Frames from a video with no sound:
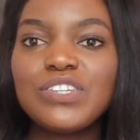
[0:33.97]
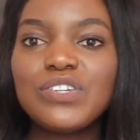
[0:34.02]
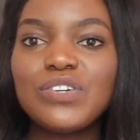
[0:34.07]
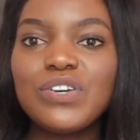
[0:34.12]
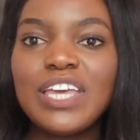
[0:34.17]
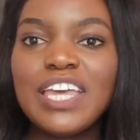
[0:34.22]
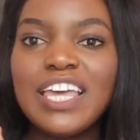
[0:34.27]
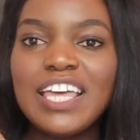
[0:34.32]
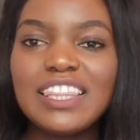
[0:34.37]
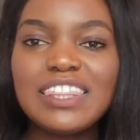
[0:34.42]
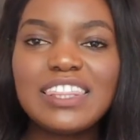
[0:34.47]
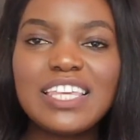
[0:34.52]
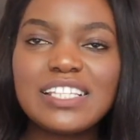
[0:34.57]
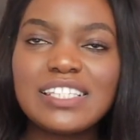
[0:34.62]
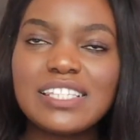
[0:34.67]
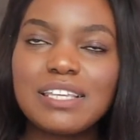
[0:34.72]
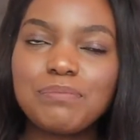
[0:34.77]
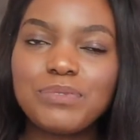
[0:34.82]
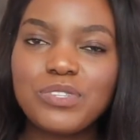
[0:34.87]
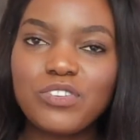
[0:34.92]
to hit that
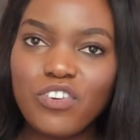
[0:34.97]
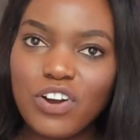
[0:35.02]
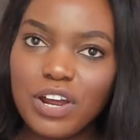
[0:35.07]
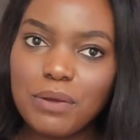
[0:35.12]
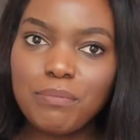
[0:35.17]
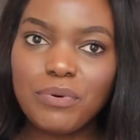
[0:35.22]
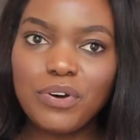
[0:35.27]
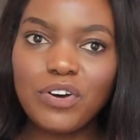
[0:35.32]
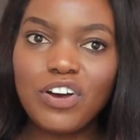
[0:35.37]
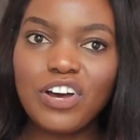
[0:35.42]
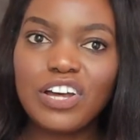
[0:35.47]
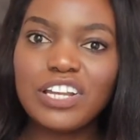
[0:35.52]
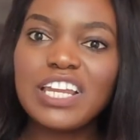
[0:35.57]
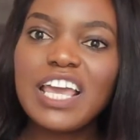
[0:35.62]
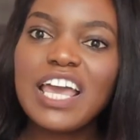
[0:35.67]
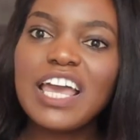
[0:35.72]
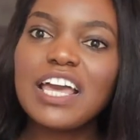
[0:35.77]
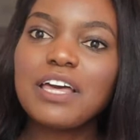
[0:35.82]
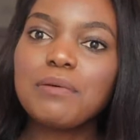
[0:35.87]
subscribe button